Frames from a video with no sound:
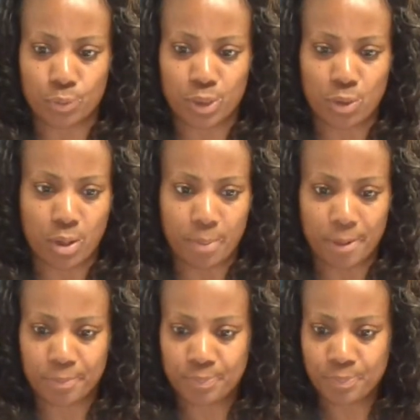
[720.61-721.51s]
What are we talking
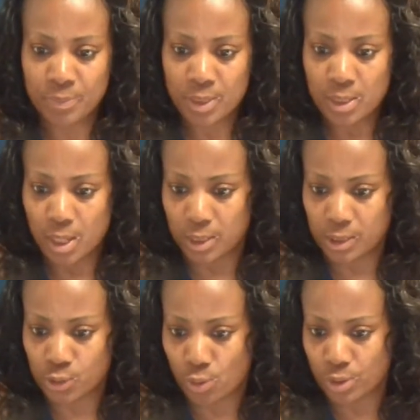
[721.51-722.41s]
about?
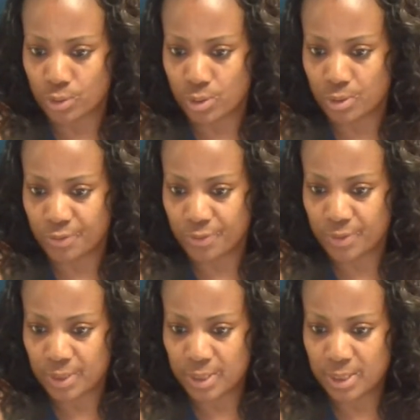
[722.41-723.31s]
Starting
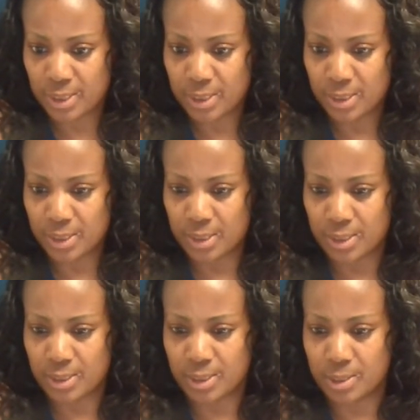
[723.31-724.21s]
off,
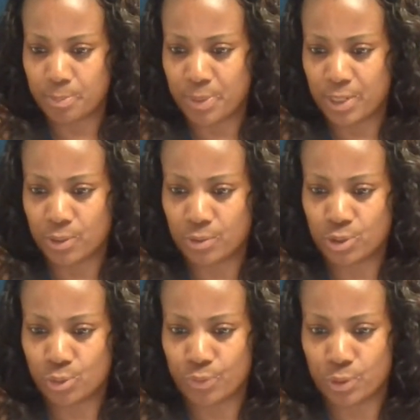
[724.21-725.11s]
is it better
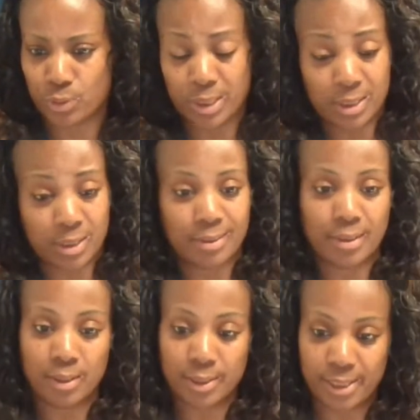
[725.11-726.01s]
to rent a
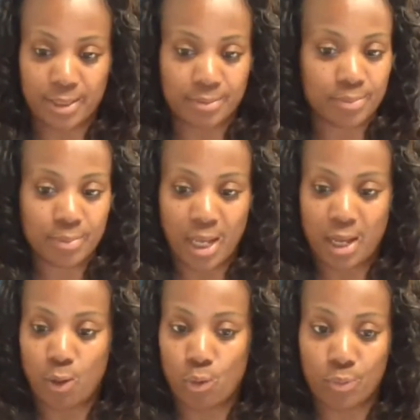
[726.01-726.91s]
lease? Again,
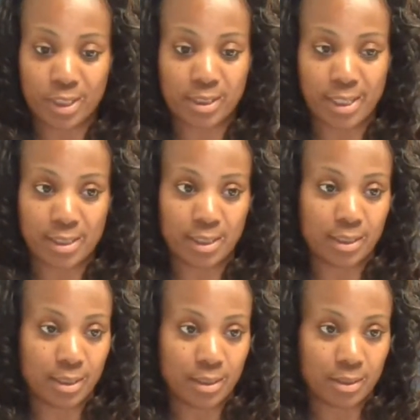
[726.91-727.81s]
I always state
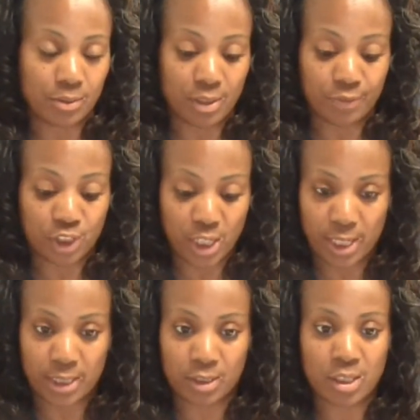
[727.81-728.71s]
this, and this will never
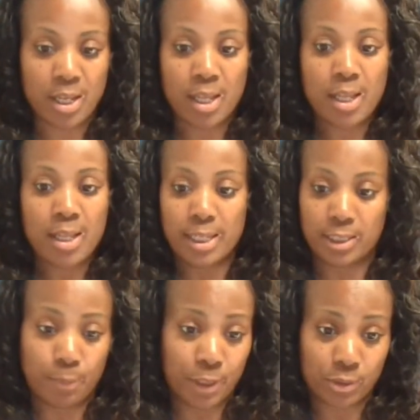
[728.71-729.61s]
change.
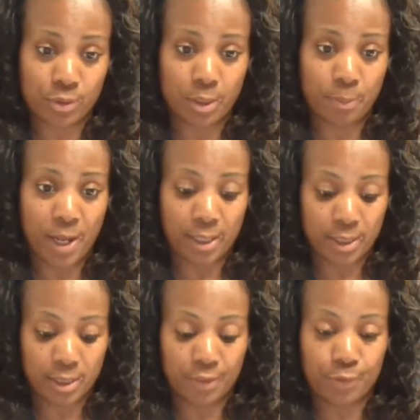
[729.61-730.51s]
It depends on your
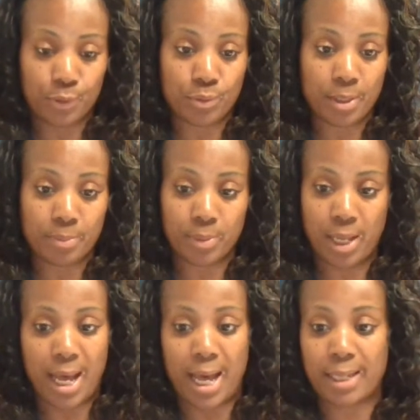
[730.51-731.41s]
pocket. If you can,
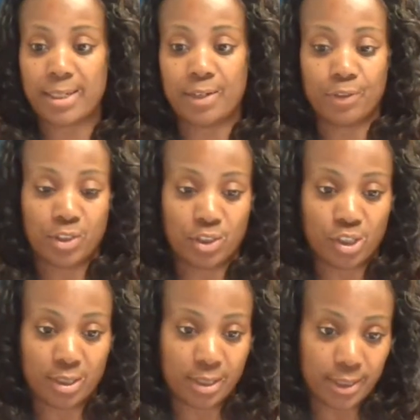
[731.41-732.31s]
I never
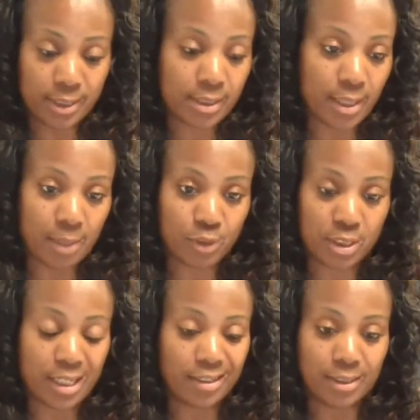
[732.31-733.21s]
suggest lease. I'm
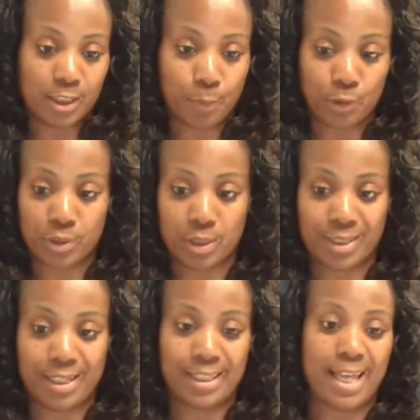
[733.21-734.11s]
just not a lease person.
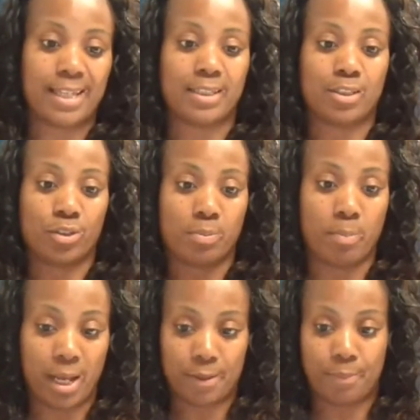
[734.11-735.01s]
Again, that is just
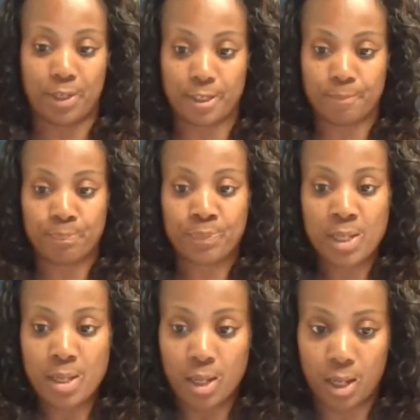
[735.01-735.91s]
my opinion.
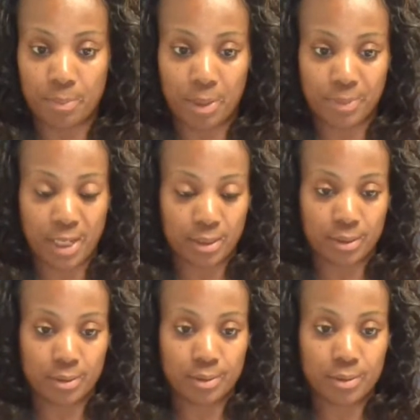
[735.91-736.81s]
I'm not
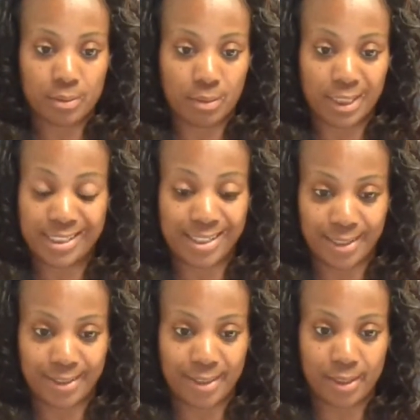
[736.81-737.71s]
going to lease
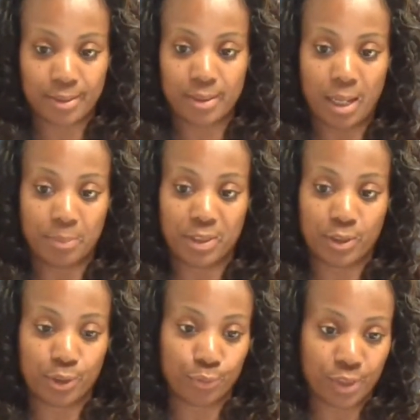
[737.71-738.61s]
anything. I'm
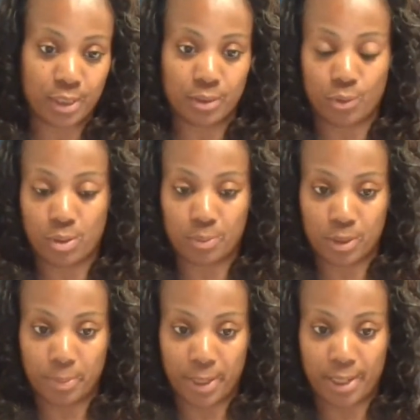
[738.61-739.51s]
either going to rent it or I'm
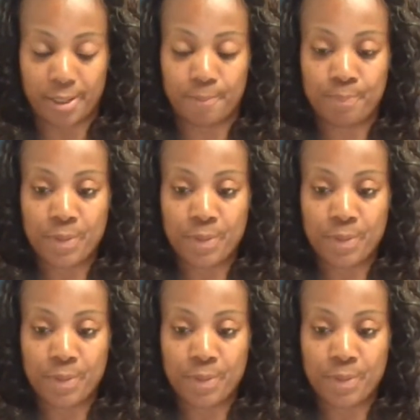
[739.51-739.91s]
going to buy it.